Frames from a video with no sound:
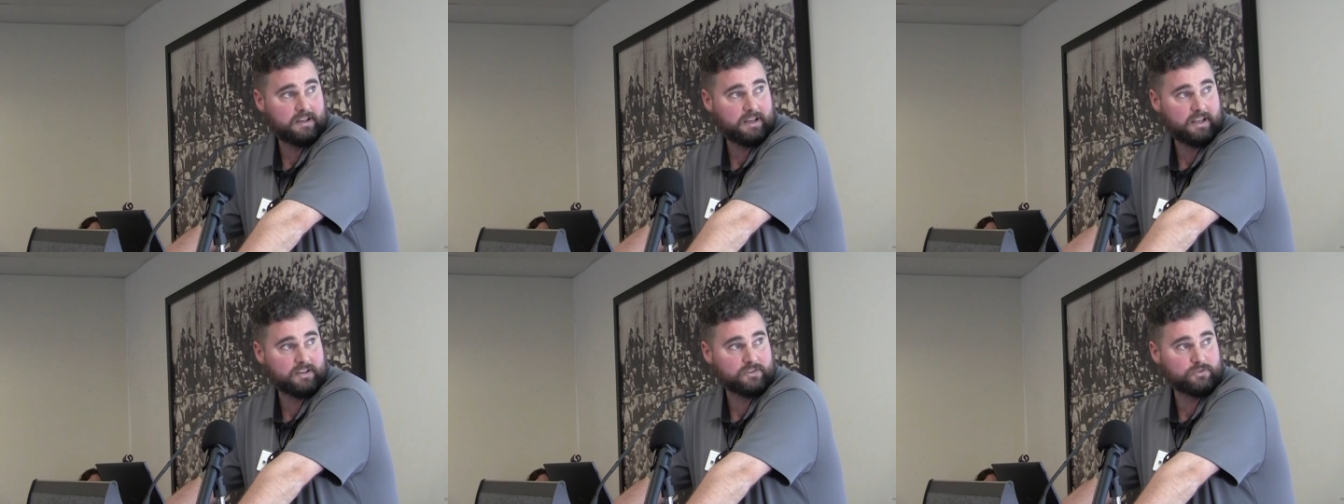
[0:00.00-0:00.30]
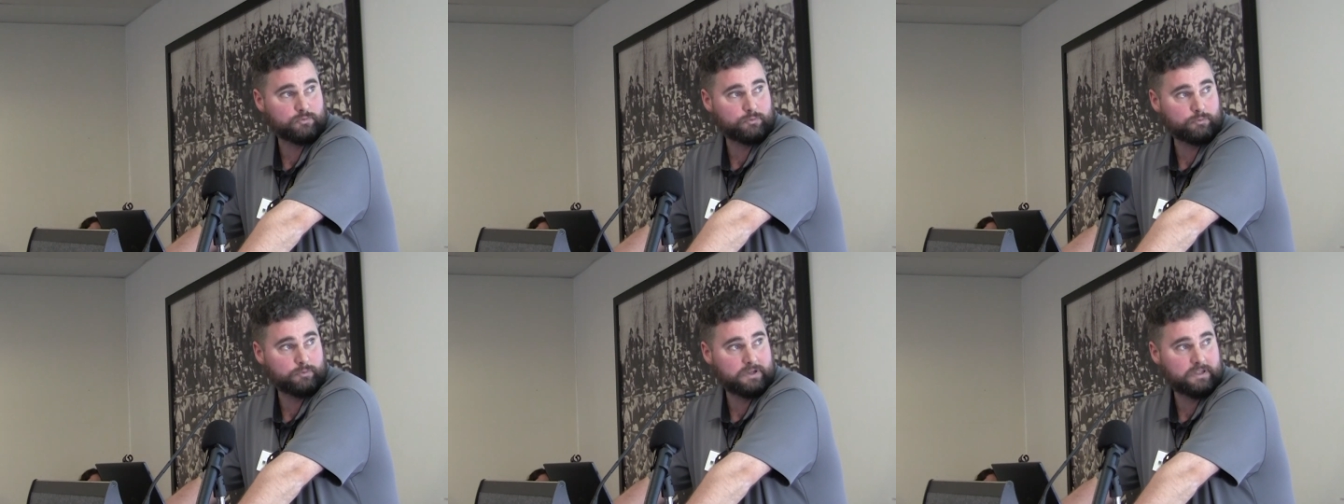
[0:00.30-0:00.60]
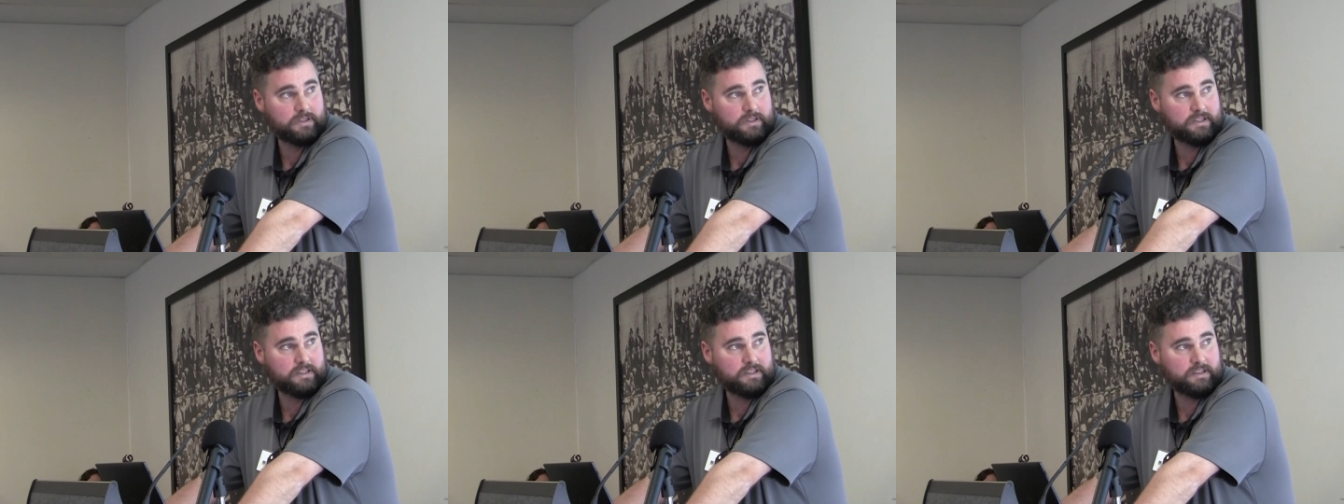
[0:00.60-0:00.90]
has
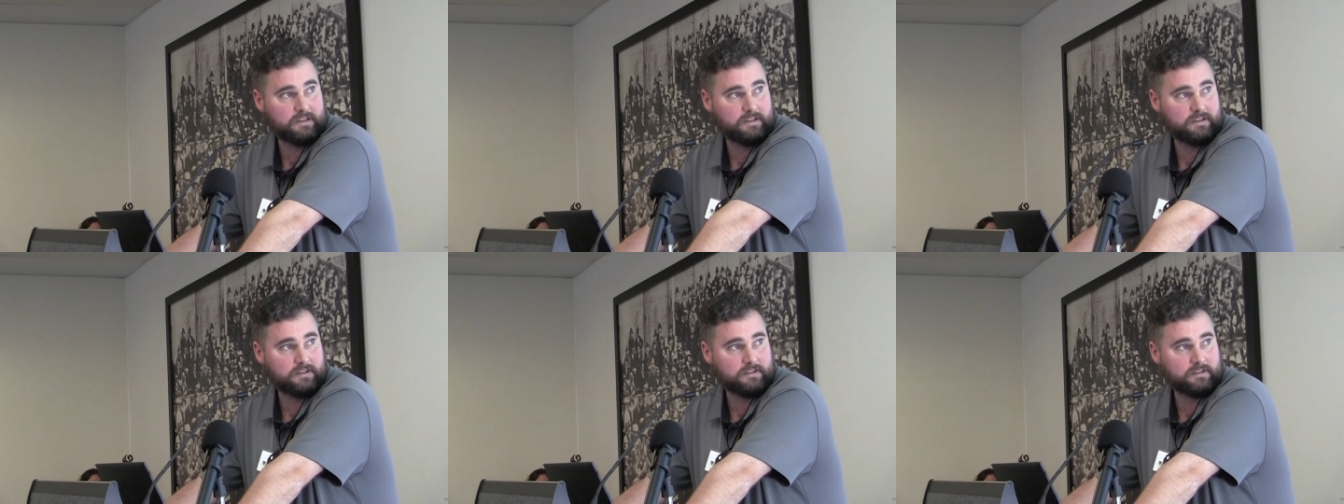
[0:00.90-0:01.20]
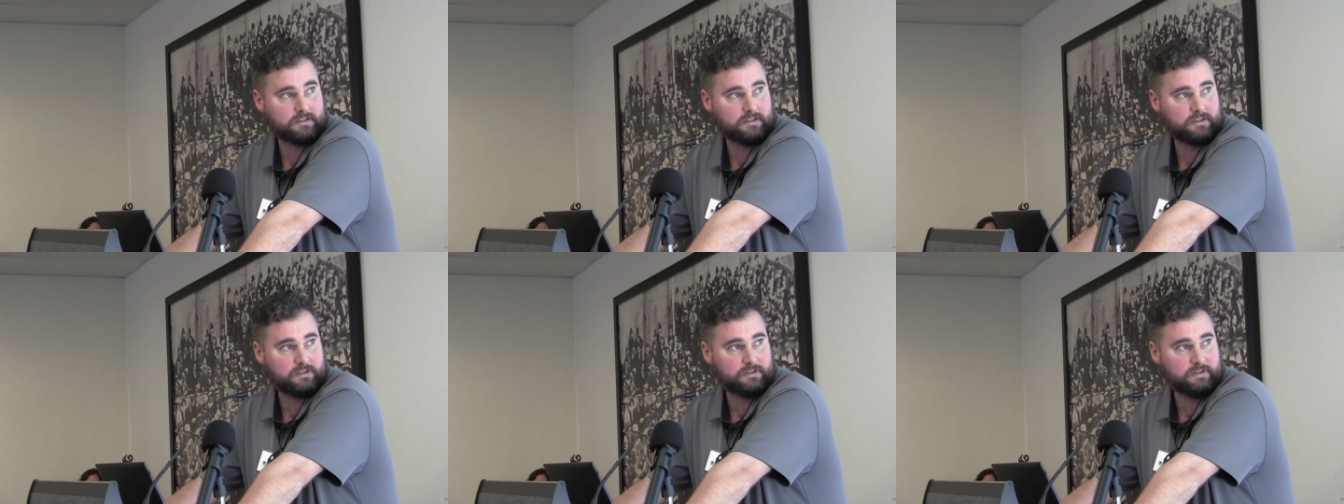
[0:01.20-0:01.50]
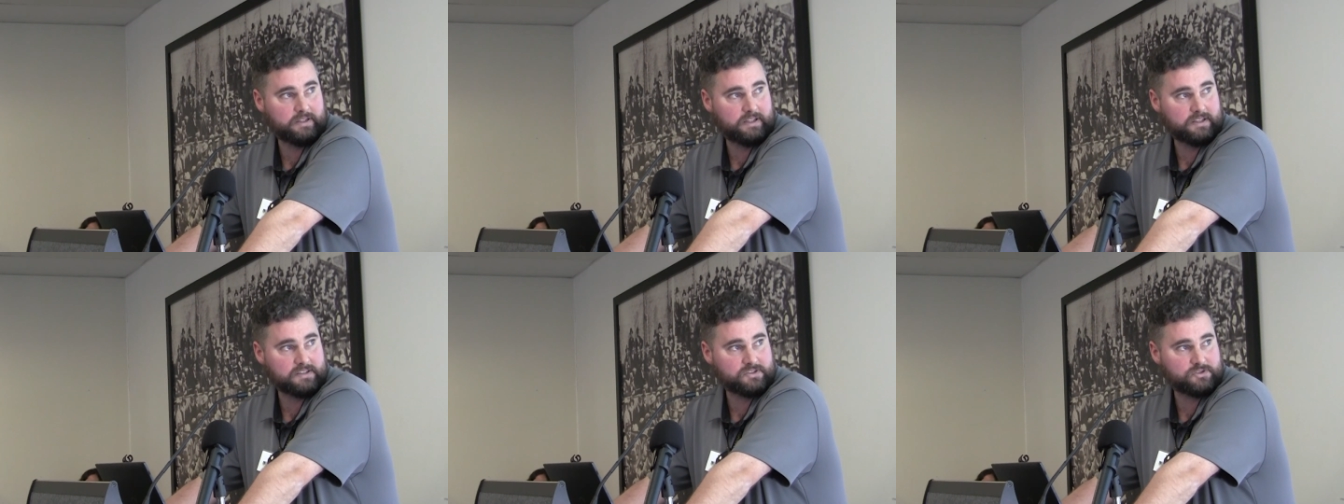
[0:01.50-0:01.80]
really
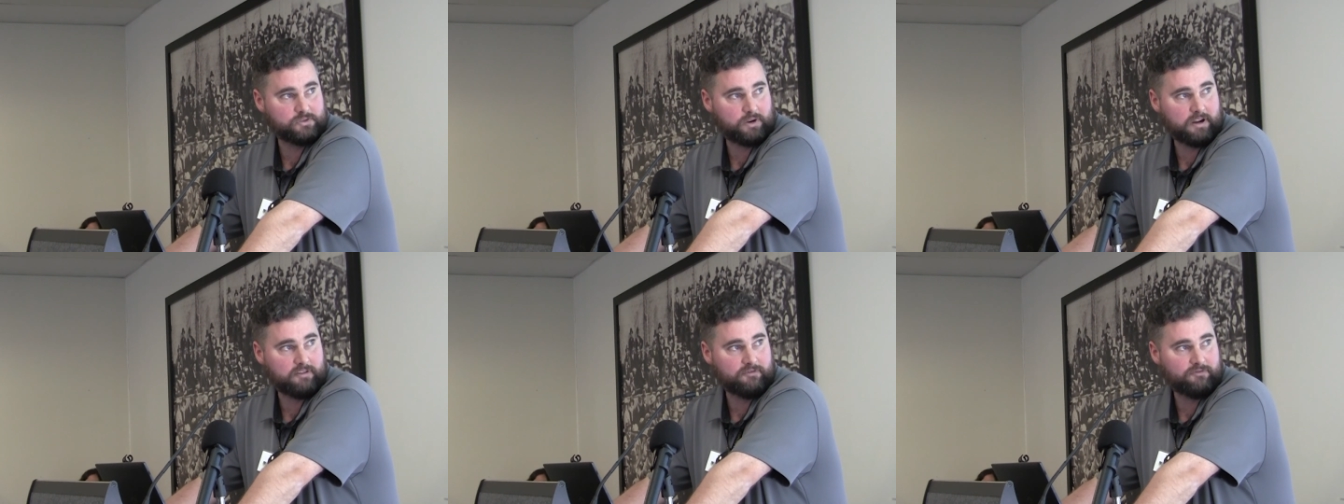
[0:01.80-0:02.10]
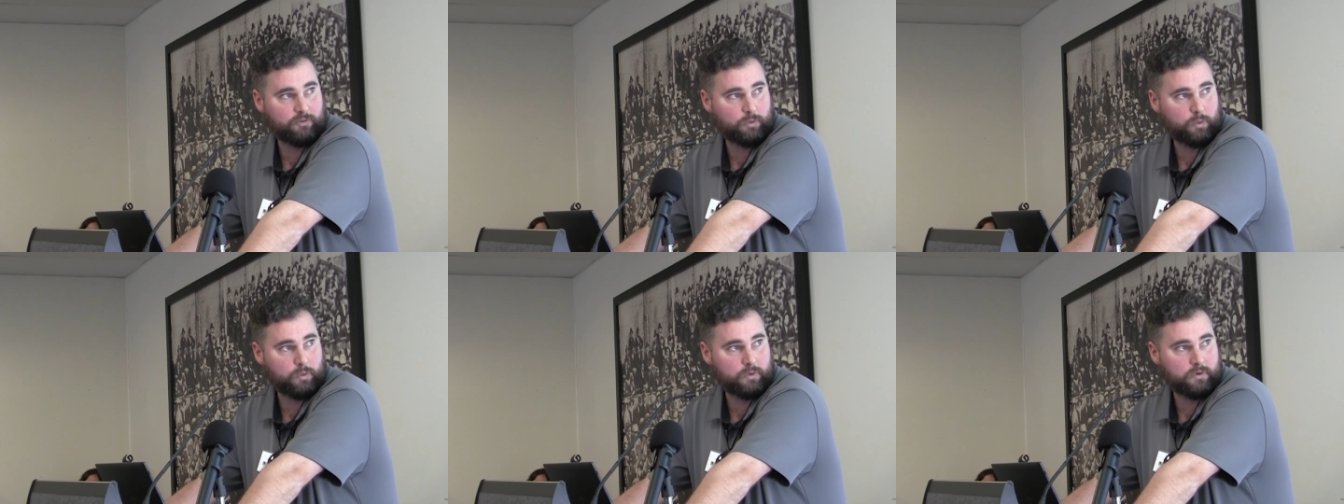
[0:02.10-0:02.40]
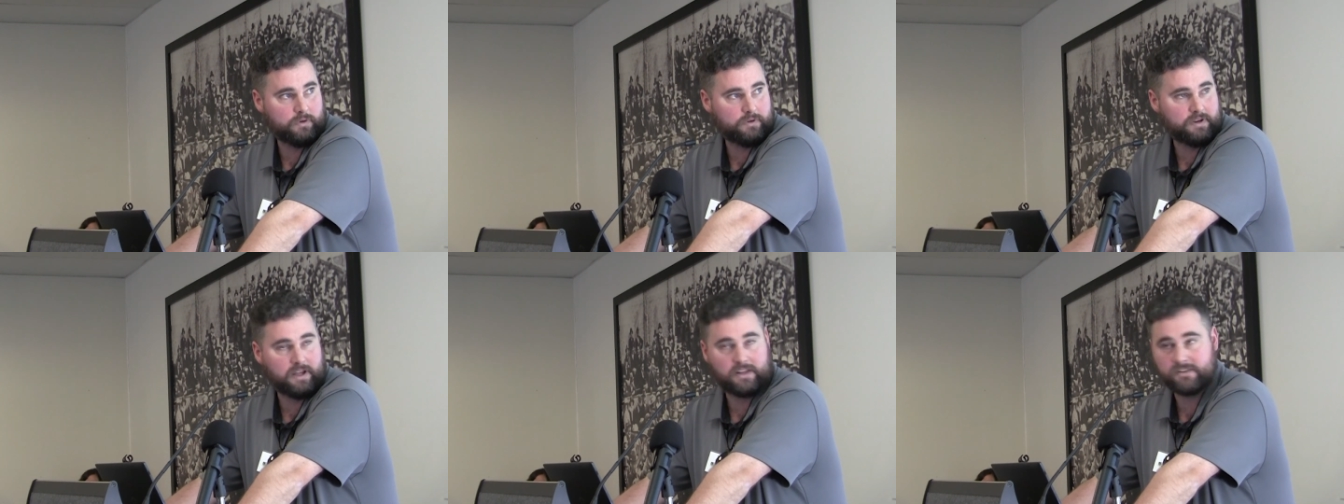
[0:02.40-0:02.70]
clear, straightforward,